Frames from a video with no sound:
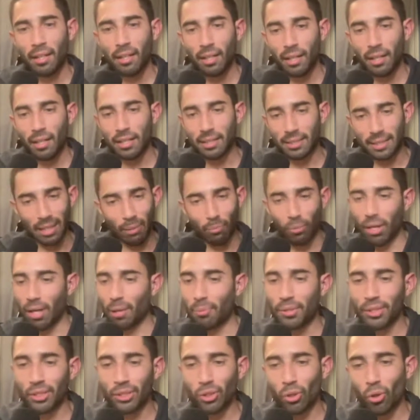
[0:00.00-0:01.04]
what I
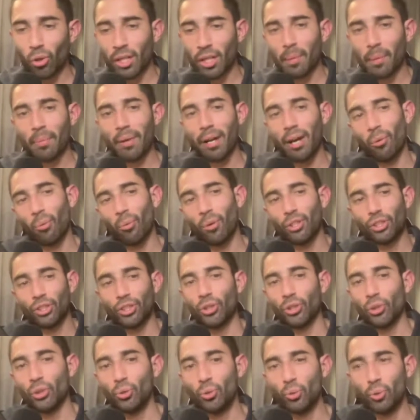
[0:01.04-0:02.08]
was just talking about. Once
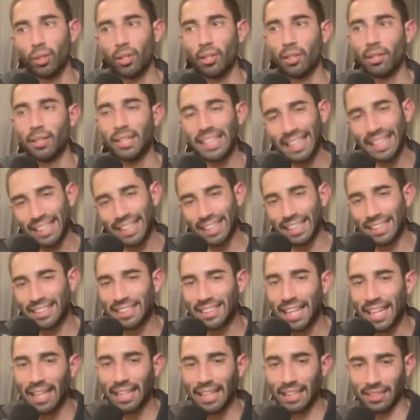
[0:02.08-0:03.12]
you get the
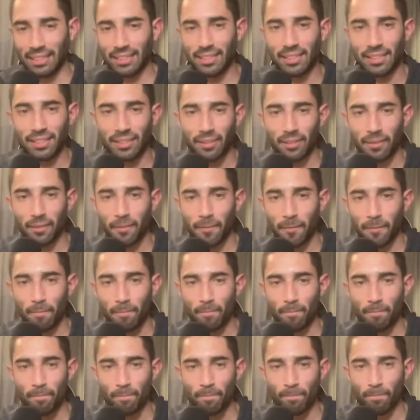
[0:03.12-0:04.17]
taste,
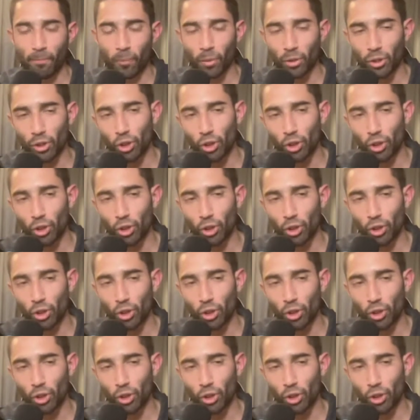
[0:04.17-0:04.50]
once